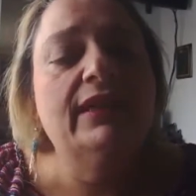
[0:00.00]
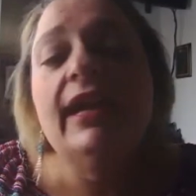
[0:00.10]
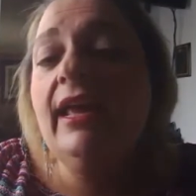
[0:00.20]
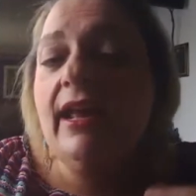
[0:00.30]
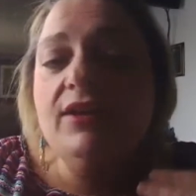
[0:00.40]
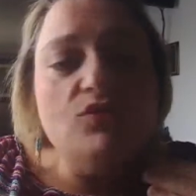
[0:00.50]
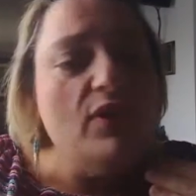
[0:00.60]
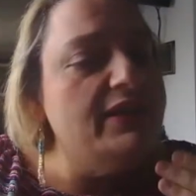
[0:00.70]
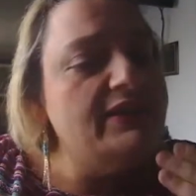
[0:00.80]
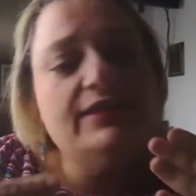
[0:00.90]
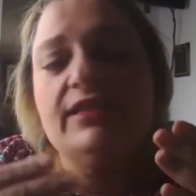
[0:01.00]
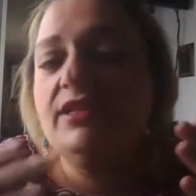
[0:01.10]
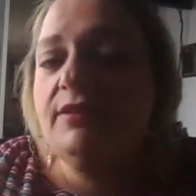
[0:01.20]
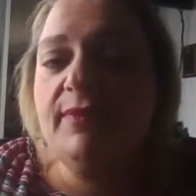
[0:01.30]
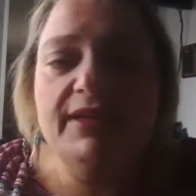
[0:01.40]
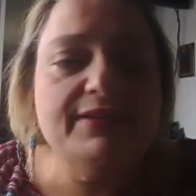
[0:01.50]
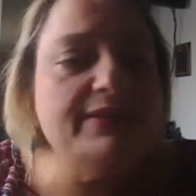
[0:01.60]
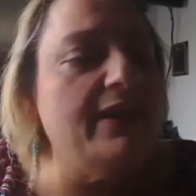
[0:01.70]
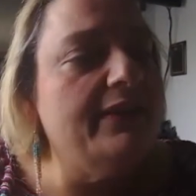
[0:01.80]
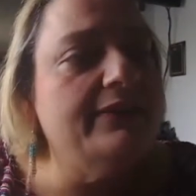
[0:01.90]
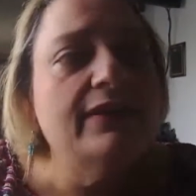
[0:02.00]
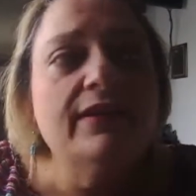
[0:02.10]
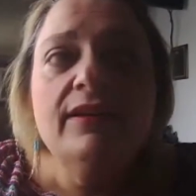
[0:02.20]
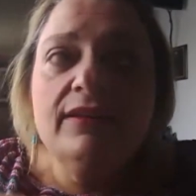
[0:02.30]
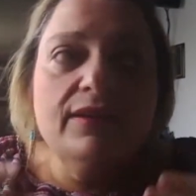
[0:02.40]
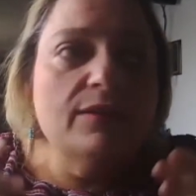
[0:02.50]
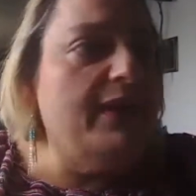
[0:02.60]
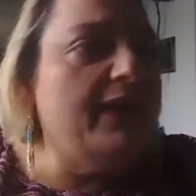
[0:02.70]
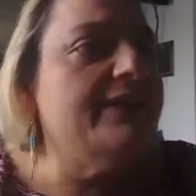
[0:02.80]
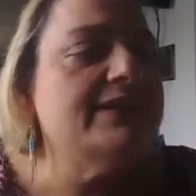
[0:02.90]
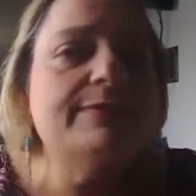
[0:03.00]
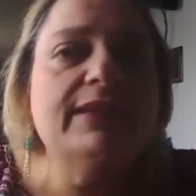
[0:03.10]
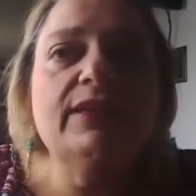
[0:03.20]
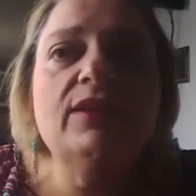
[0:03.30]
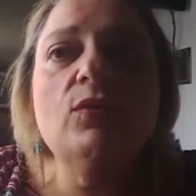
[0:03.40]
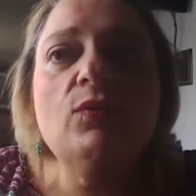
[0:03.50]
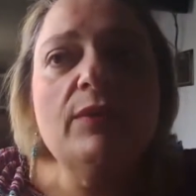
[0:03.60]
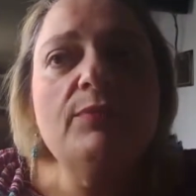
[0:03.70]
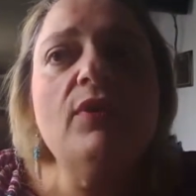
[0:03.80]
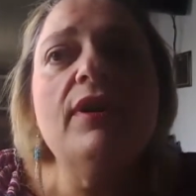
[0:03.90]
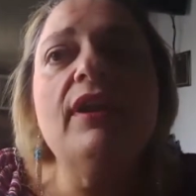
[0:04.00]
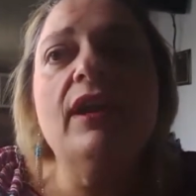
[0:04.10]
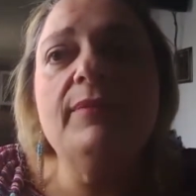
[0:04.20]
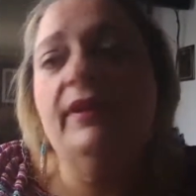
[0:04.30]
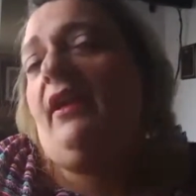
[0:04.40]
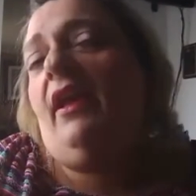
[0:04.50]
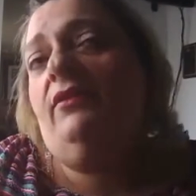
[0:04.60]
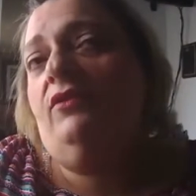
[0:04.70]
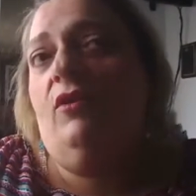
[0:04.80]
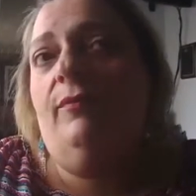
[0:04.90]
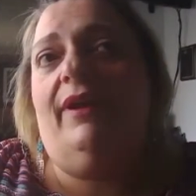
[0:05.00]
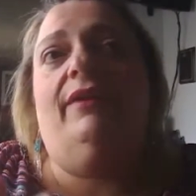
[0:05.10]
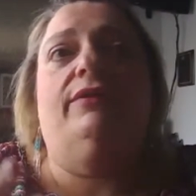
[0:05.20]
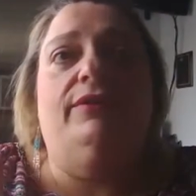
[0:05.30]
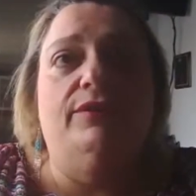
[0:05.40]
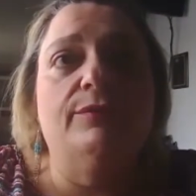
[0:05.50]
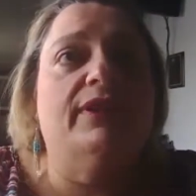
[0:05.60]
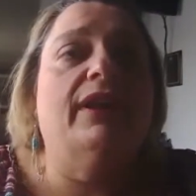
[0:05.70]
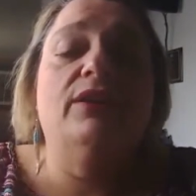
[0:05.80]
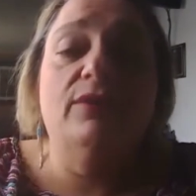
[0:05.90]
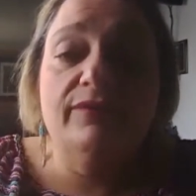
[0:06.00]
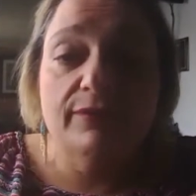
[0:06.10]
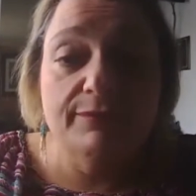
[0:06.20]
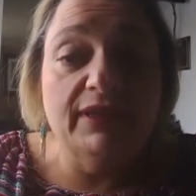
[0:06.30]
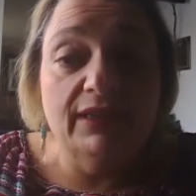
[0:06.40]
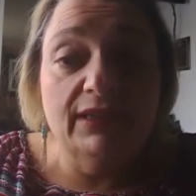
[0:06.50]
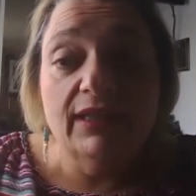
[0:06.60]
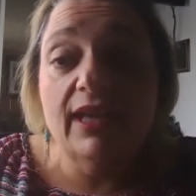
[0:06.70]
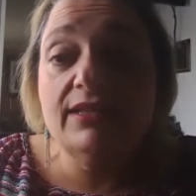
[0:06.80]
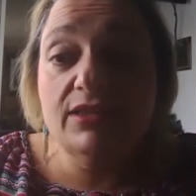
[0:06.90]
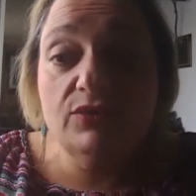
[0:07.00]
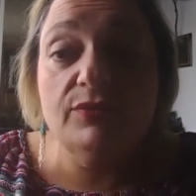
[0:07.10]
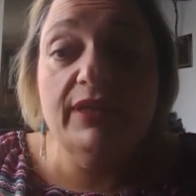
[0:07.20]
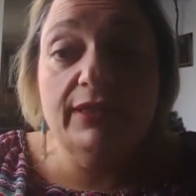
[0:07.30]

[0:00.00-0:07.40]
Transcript: And I try to teach that to my son, you know, my husband. We're brought up, and I don't know about you, but I know for me as a mm-hmm. Greek